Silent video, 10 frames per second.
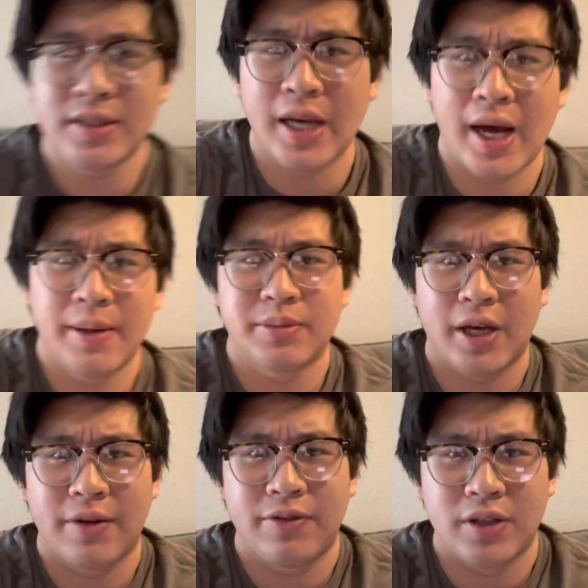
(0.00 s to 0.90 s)
of times
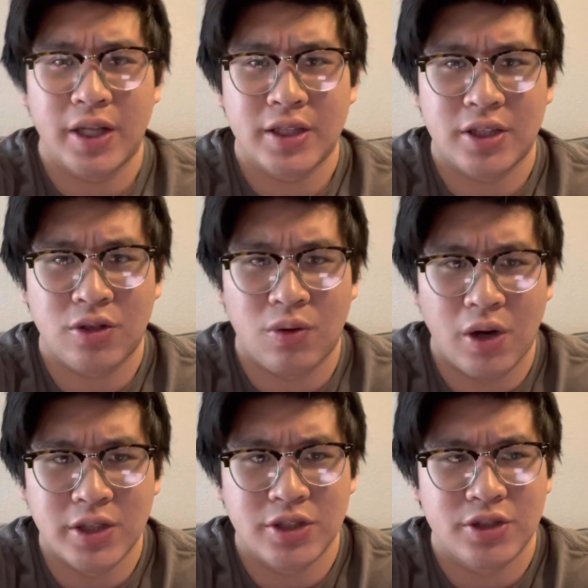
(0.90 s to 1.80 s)
I feel like the
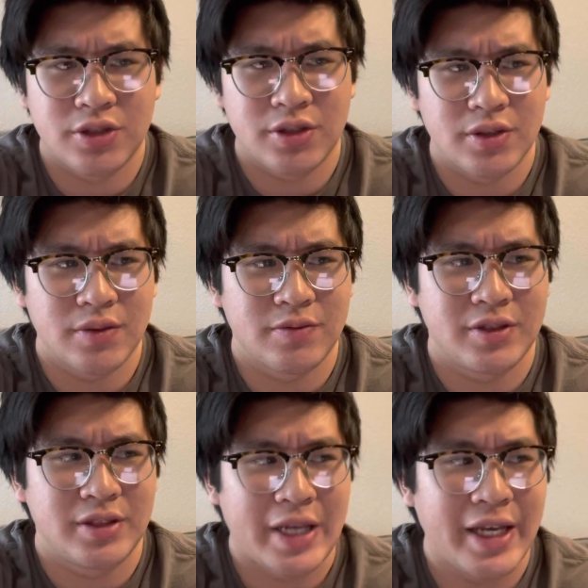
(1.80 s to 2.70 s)
crunch of
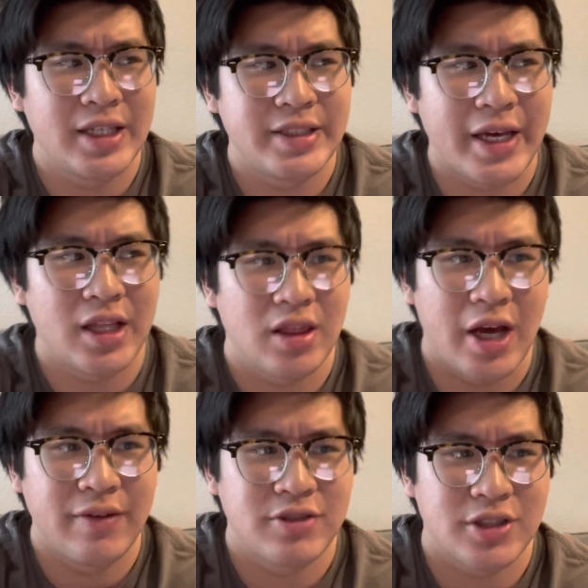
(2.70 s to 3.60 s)
day-to-day -day
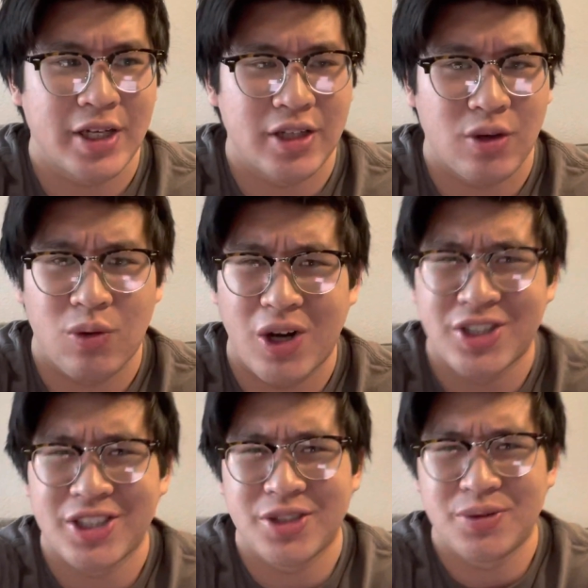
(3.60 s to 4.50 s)
life just kind of
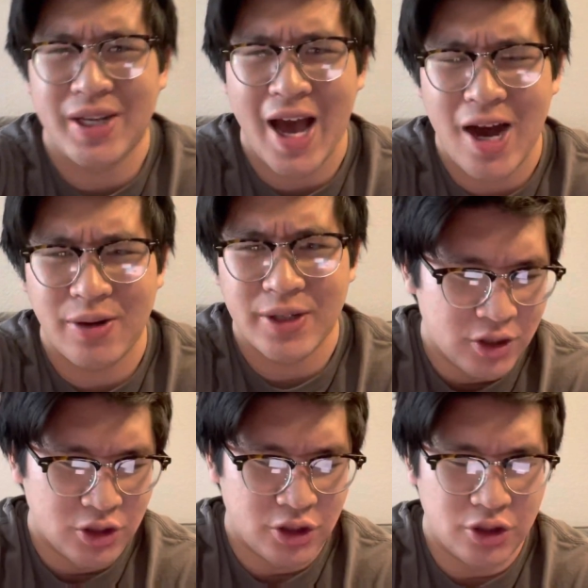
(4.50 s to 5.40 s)
crushing you down.
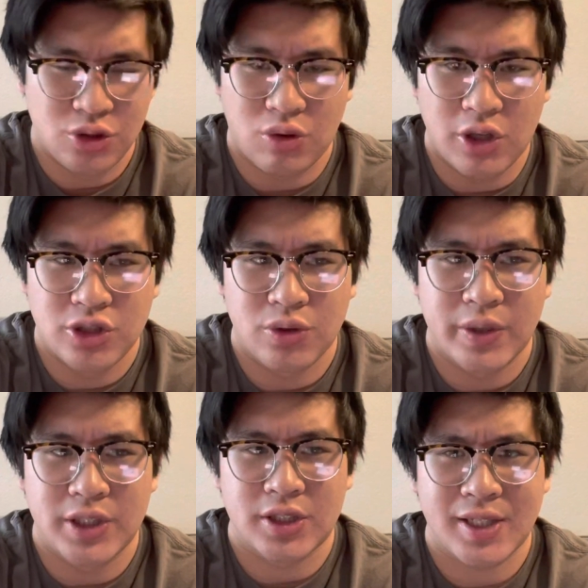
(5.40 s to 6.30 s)
The
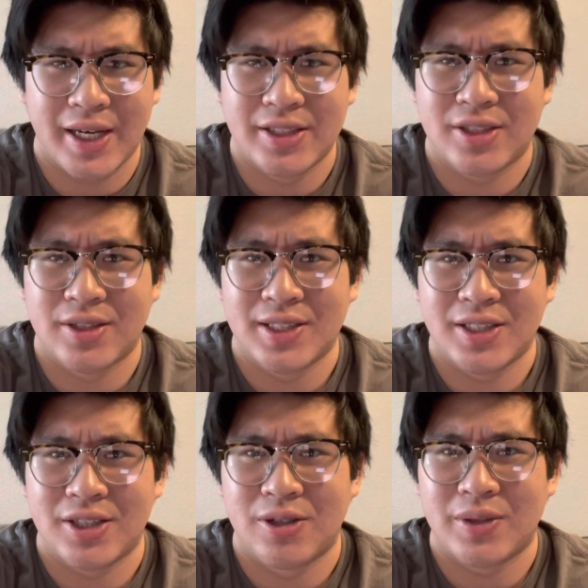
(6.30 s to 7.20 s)
drudgery just kind of,
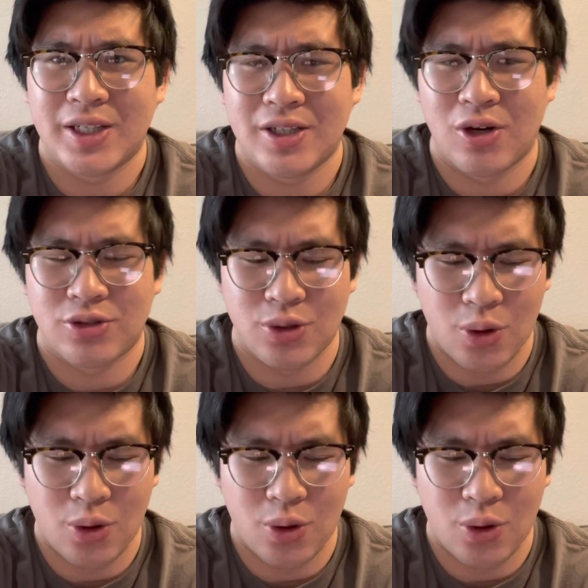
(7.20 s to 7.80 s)
you know, eat your soul